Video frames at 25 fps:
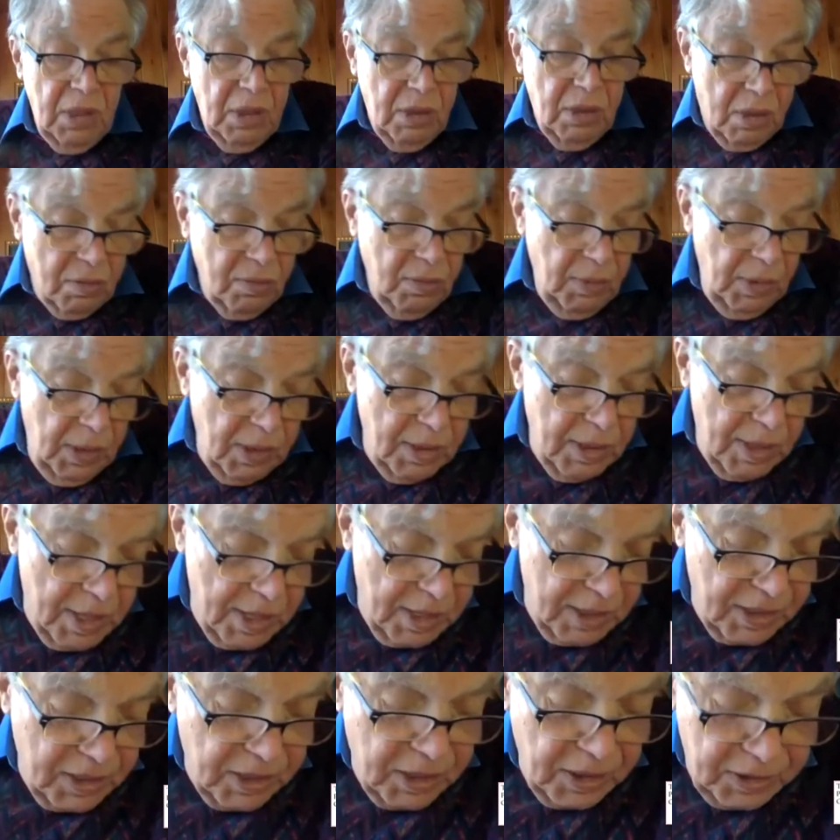you know,
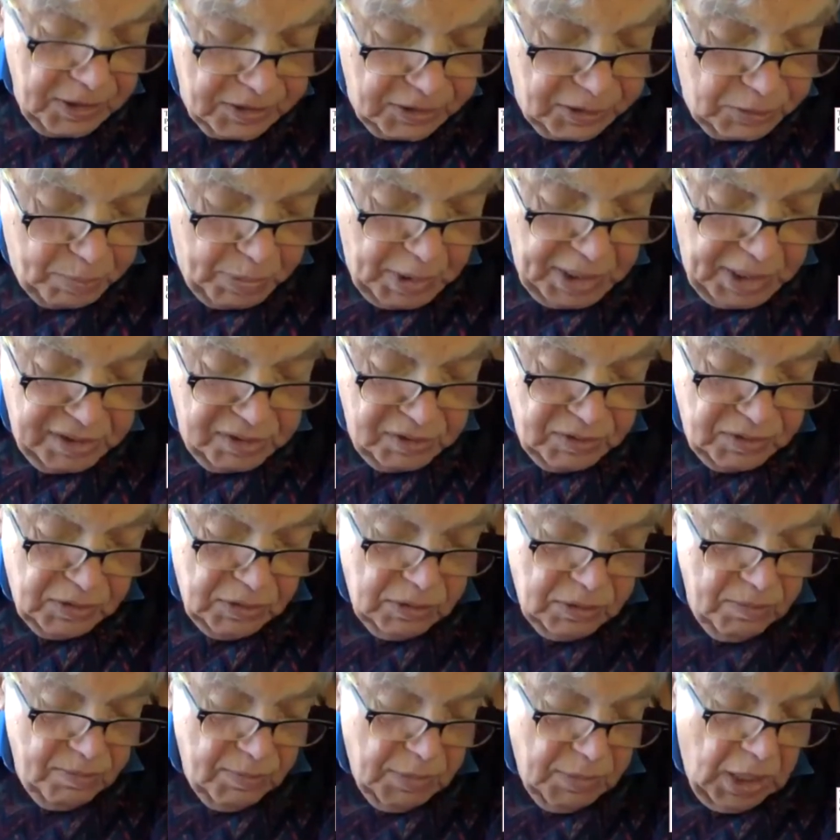
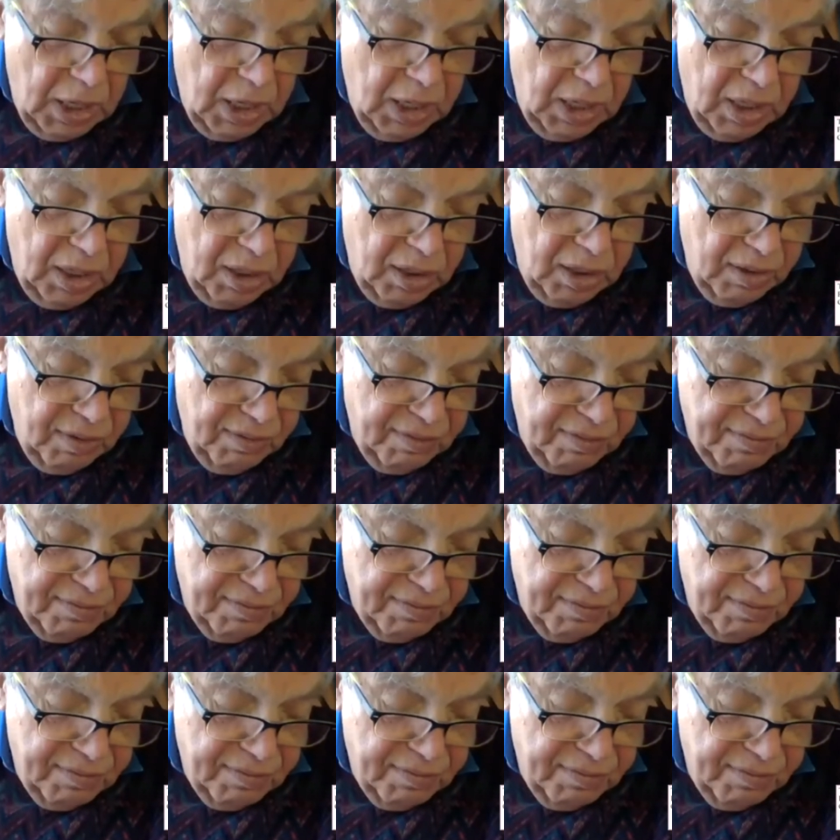explains uh,